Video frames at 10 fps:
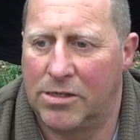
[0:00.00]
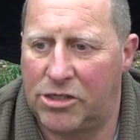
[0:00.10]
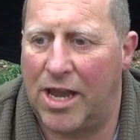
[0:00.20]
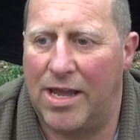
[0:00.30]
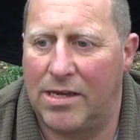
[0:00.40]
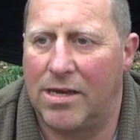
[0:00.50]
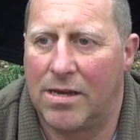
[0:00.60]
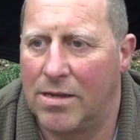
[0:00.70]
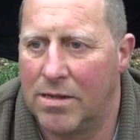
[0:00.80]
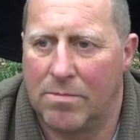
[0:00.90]
shake,
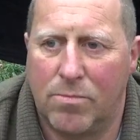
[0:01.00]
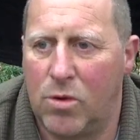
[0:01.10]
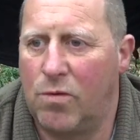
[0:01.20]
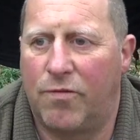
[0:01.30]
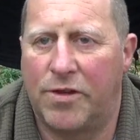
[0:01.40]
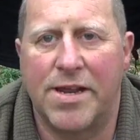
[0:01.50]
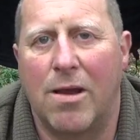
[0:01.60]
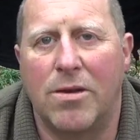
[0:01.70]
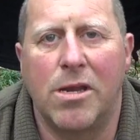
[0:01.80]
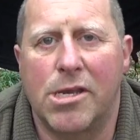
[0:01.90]
move the
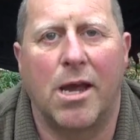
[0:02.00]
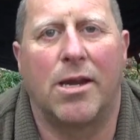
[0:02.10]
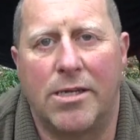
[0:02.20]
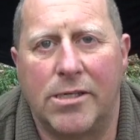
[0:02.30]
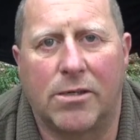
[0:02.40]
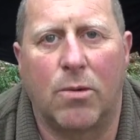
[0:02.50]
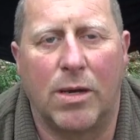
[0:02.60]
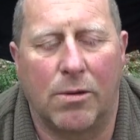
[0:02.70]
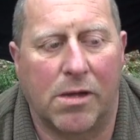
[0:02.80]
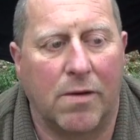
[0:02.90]
down inside his
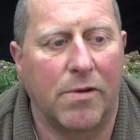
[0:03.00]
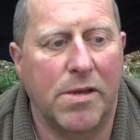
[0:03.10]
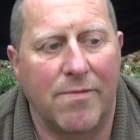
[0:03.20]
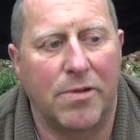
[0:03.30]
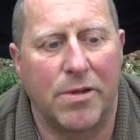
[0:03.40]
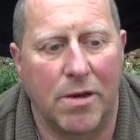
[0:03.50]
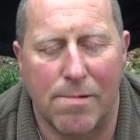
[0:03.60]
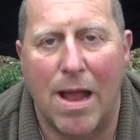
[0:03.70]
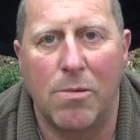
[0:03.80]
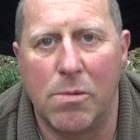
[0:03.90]
quilt covers and everything
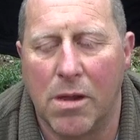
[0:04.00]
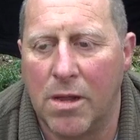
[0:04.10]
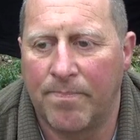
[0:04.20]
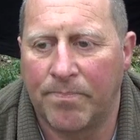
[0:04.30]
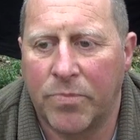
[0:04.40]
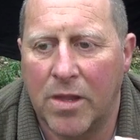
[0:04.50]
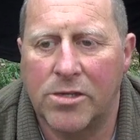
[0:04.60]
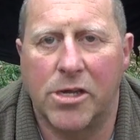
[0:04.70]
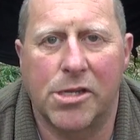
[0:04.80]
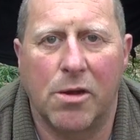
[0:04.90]
around
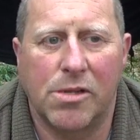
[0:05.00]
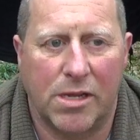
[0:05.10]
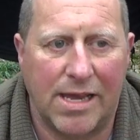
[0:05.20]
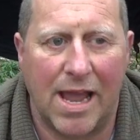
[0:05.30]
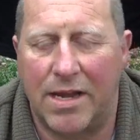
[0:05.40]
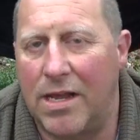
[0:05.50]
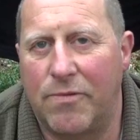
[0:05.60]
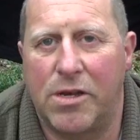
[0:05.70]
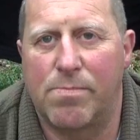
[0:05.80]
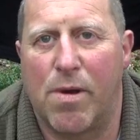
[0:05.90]
just so that you get an
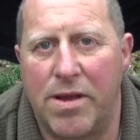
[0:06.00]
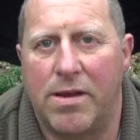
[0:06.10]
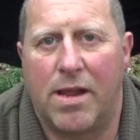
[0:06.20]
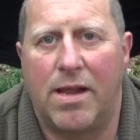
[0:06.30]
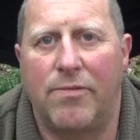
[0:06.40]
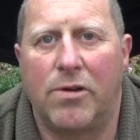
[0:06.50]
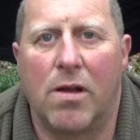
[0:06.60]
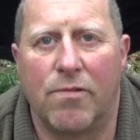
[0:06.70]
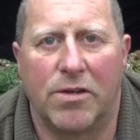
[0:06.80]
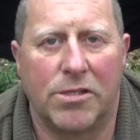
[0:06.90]
even spread and even
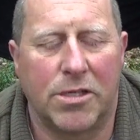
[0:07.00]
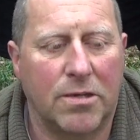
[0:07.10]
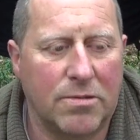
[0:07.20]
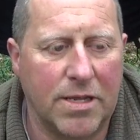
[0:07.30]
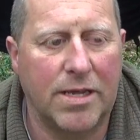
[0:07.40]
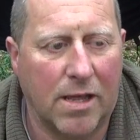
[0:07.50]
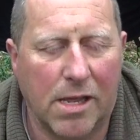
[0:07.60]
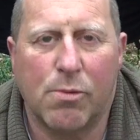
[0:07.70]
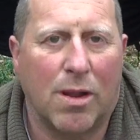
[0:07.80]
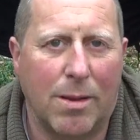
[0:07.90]
coverage. So there you go,
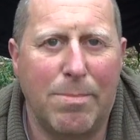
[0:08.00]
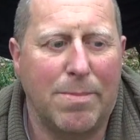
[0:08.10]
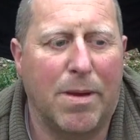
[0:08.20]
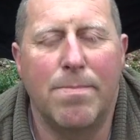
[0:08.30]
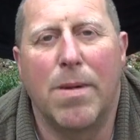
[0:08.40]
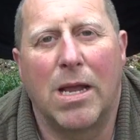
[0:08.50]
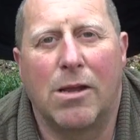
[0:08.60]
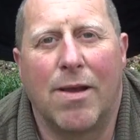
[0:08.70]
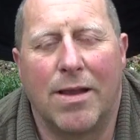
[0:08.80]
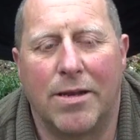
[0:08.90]
that's what they mean by
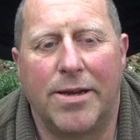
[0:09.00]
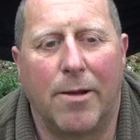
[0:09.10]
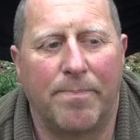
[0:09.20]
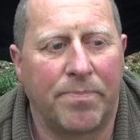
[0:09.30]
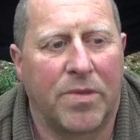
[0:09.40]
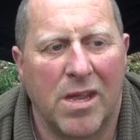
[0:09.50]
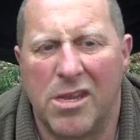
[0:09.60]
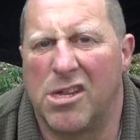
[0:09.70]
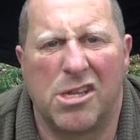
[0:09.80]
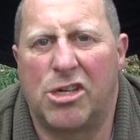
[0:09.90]
migrating the down.
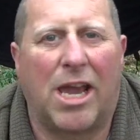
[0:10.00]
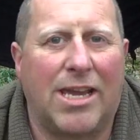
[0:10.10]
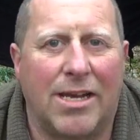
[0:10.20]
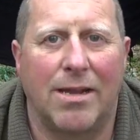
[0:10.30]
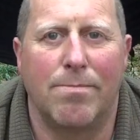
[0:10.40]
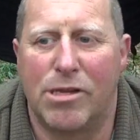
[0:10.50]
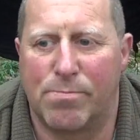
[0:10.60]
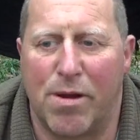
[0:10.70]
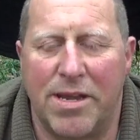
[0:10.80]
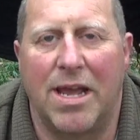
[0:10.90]
Just shaking it and
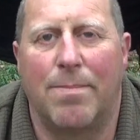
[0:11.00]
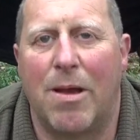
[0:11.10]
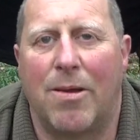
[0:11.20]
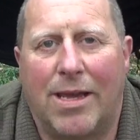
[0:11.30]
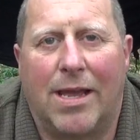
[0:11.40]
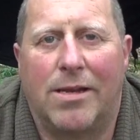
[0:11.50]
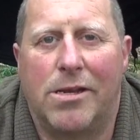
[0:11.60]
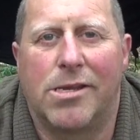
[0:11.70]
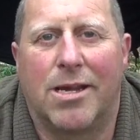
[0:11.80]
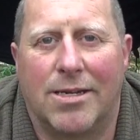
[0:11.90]
spreading it about again
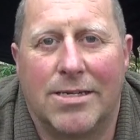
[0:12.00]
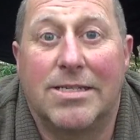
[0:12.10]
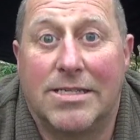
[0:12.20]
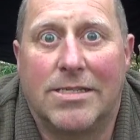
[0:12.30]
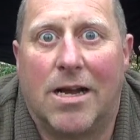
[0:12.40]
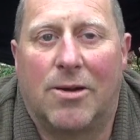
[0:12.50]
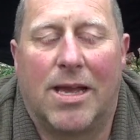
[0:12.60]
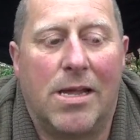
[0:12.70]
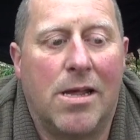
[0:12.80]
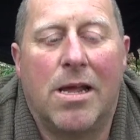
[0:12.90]
inside.
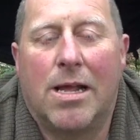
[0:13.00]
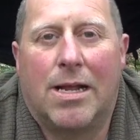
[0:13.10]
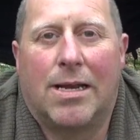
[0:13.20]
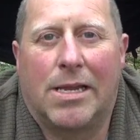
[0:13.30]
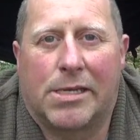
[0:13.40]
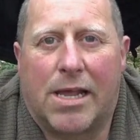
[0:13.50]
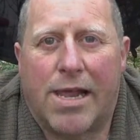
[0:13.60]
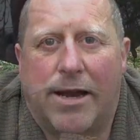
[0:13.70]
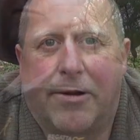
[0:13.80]
Okay, let's get that